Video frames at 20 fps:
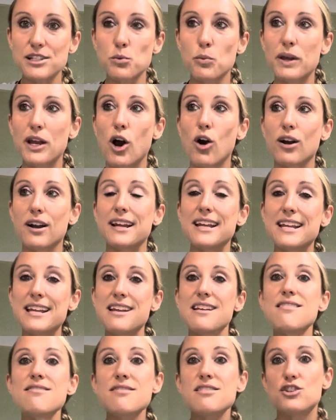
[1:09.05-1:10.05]
we are
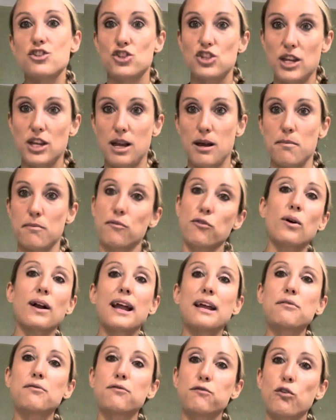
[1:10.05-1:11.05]
in the gym for
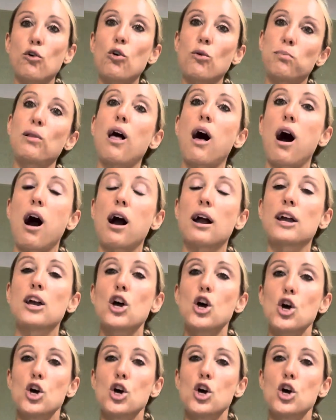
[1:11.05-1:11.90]
a full block.